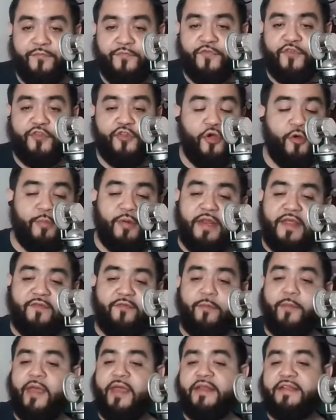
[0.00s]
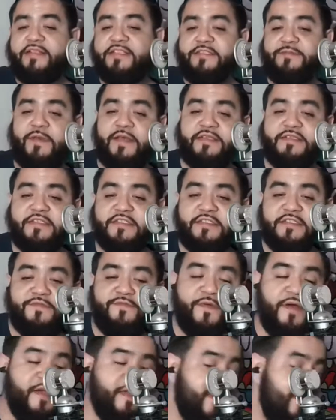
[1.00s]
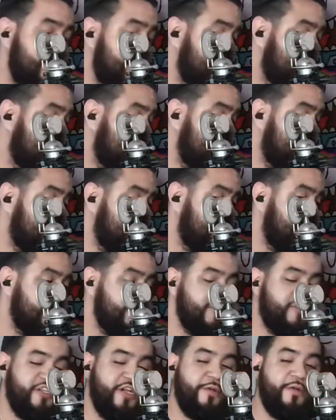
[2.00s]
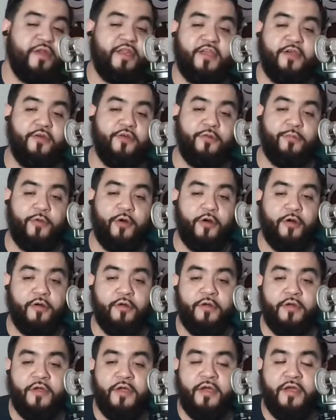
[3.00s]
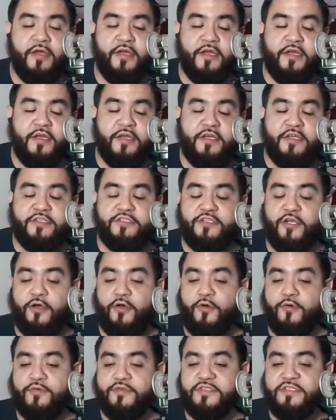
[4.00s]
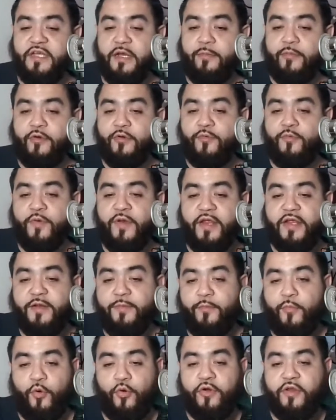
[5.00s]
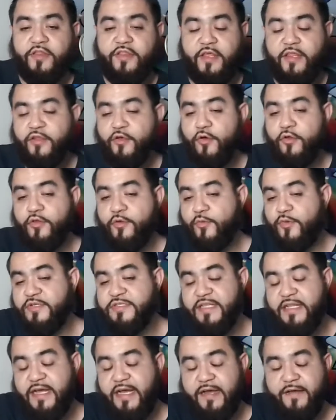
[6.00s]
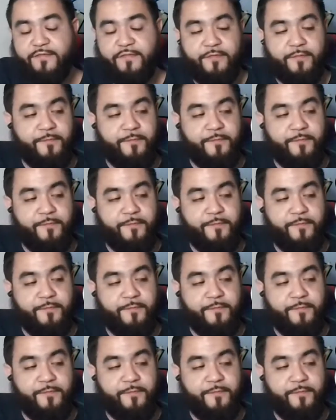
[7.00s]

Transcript: So nobody even made it to space because fucking Jerry killed them all. So Summer, Rick, Morty, they're the only ones alive.